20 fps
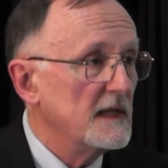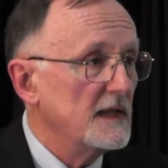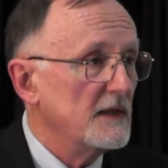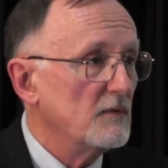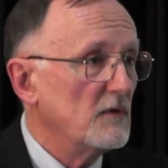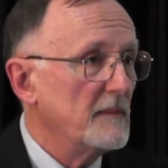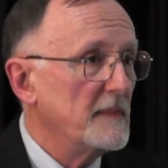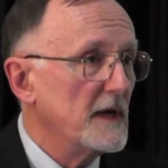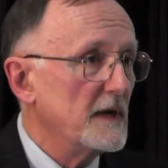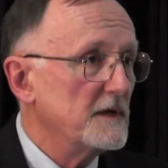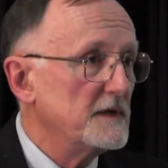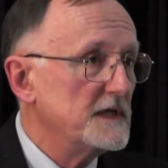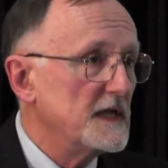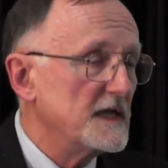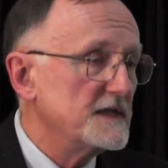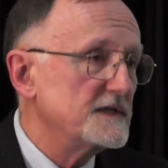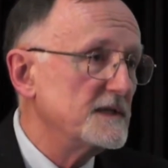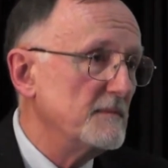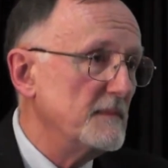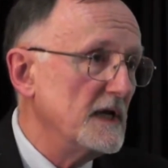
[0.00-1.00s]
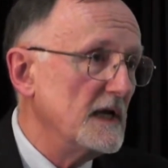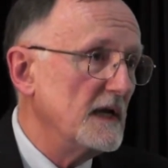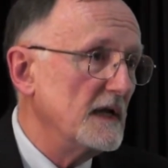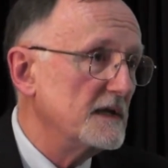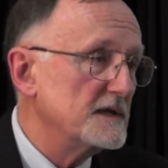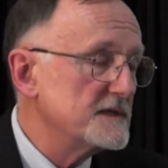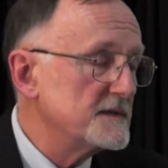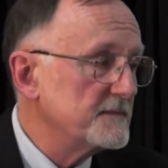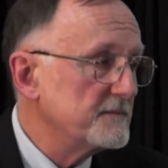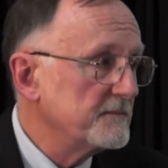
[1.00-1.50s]
There were about a dozen
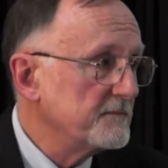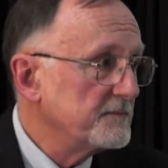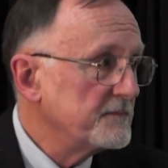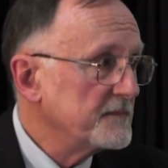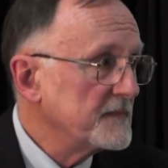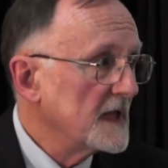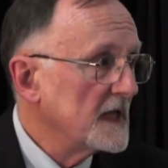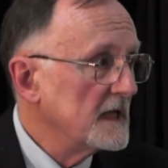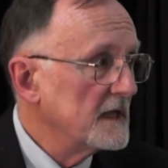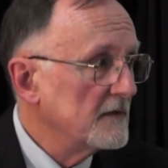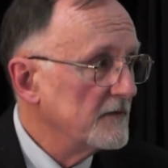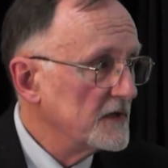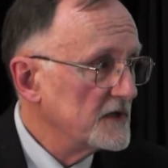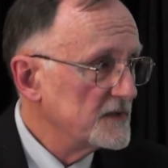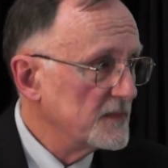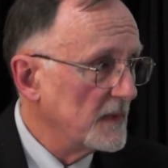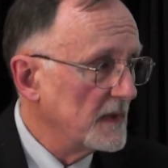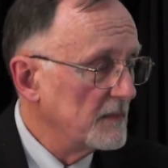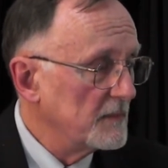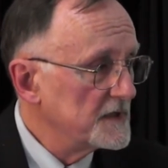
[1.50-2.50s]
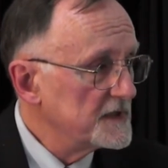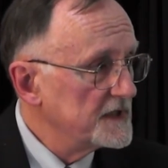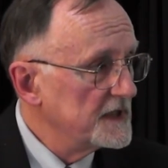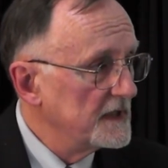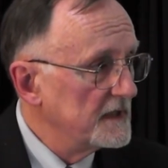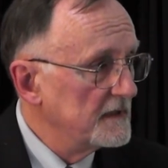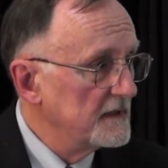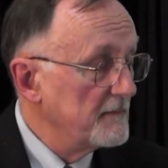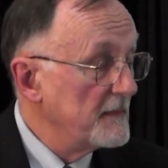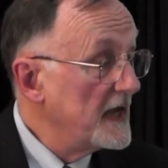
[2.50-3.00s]
meetings. First one was
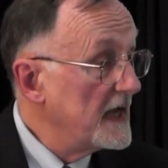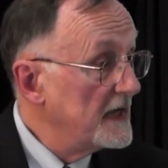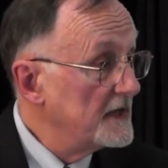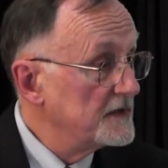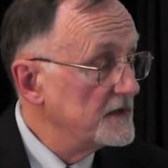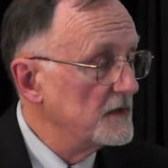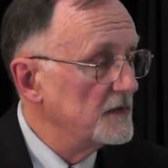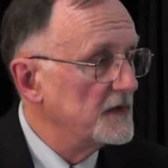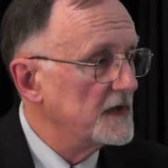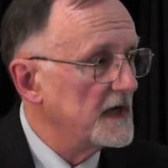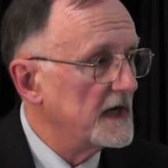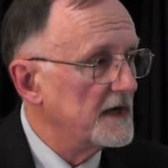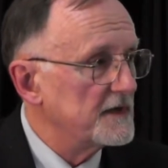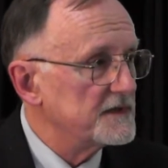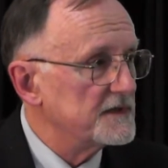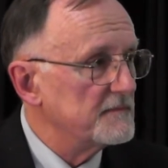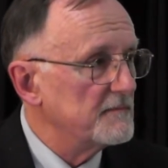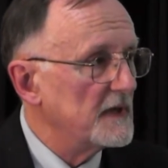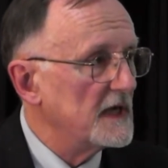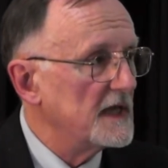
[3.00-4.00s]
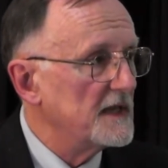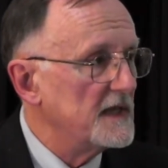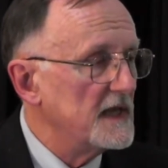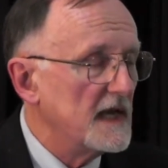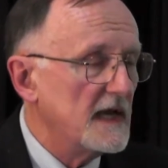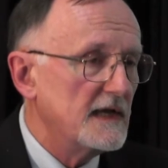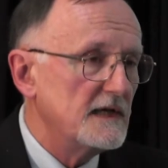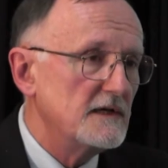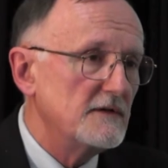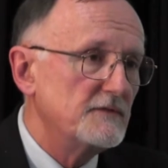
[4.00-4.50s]
in May 2000. By
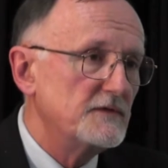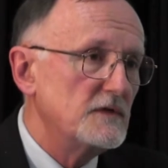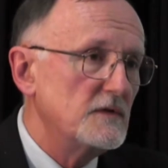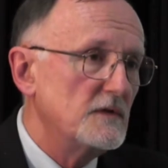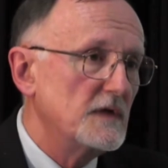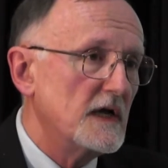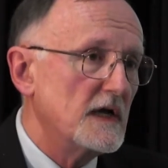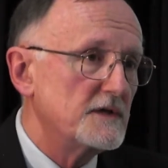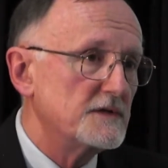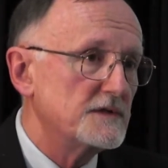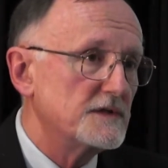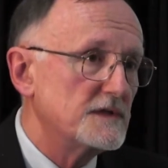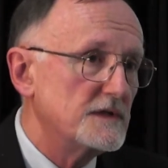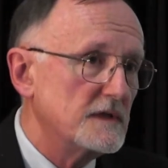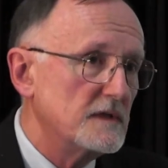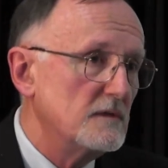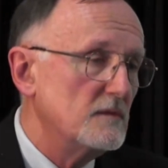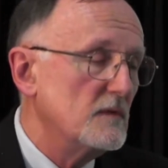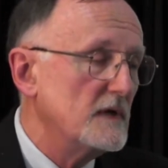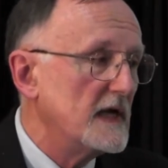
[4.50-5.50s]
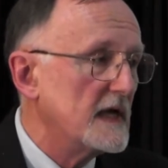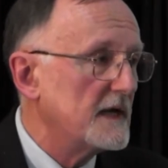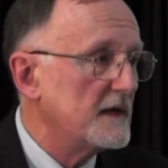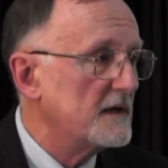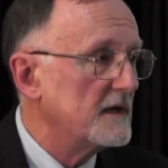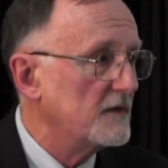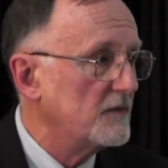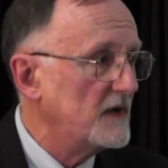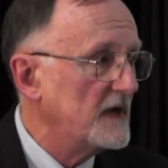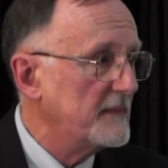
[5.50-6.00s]
the end of 2002, we had
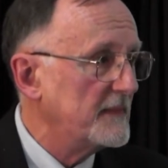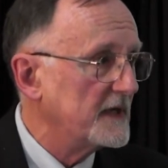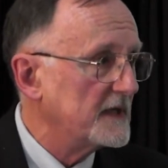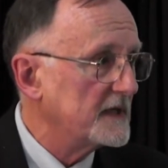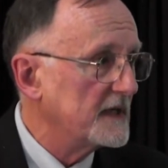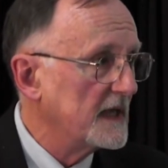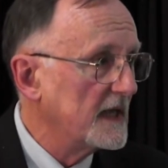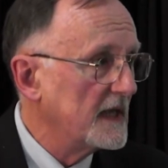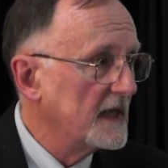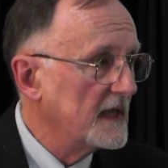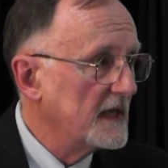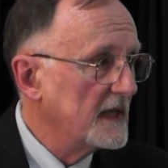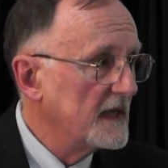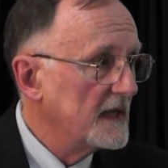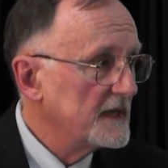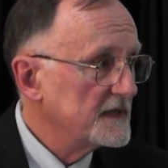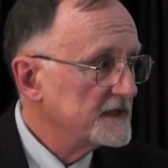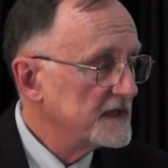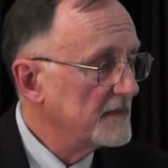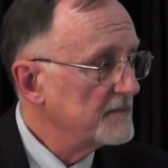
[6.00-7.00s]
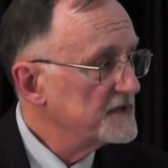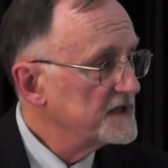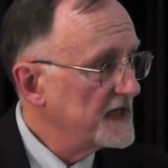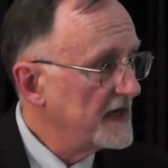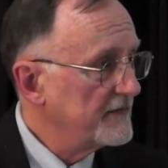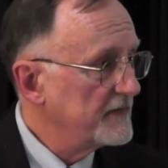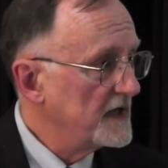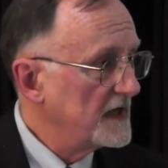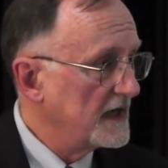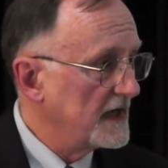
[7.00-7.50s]
an agreement. Some
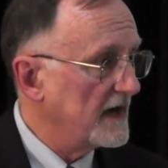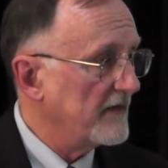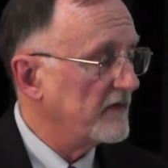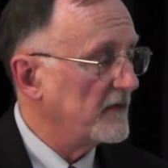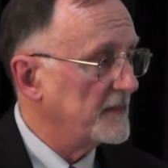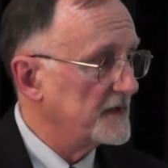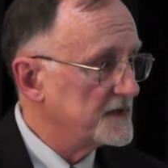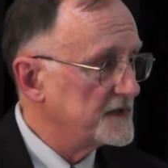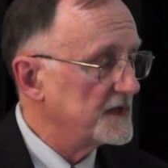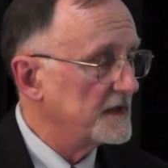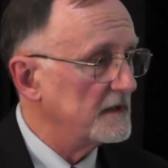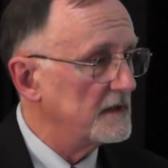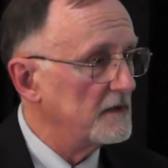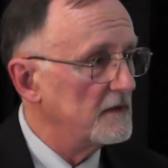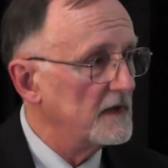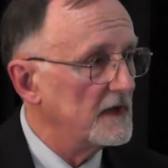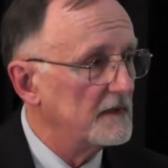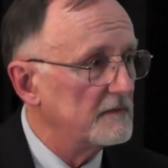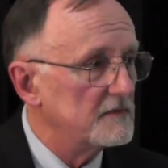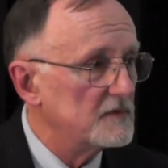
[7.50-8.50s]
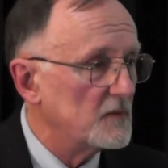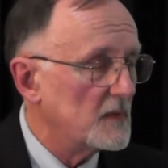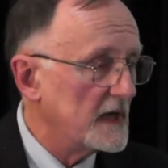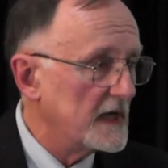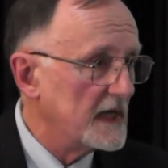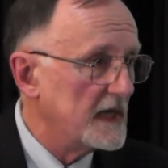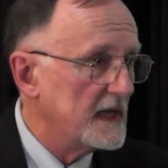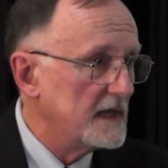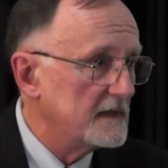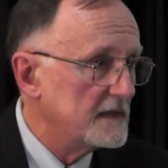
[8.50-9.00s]
70 governments, including
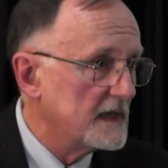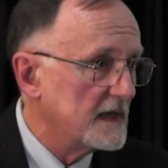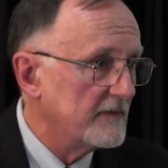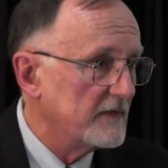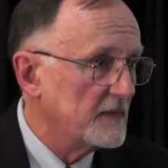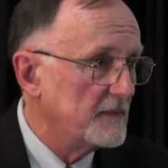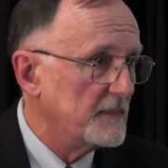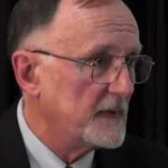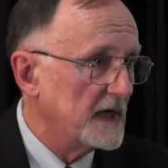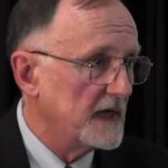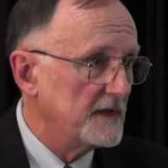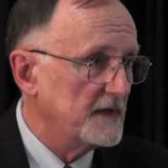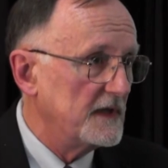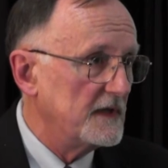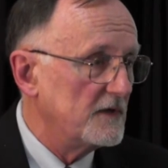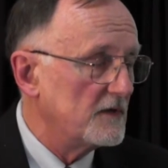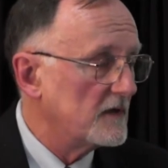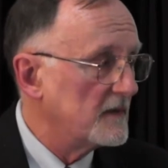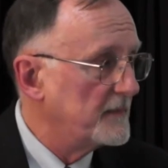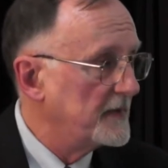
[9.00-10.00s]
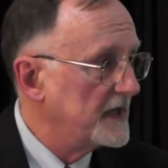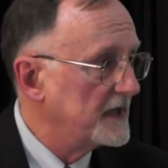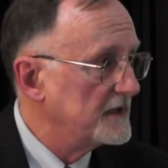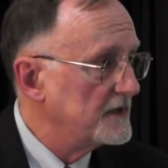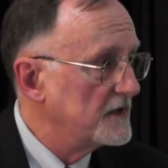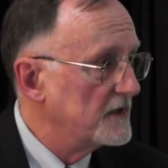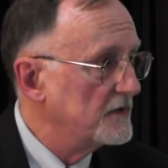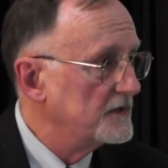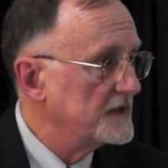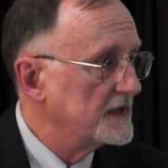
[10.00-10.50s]
28 covered by the European
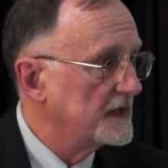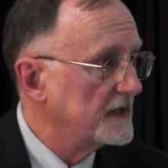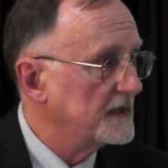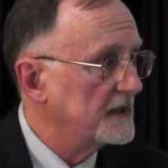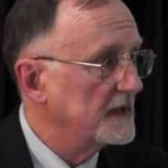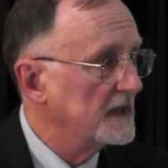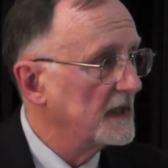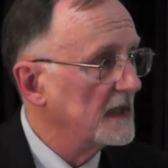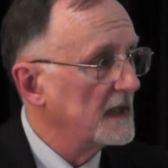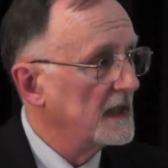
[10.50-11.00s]
Union,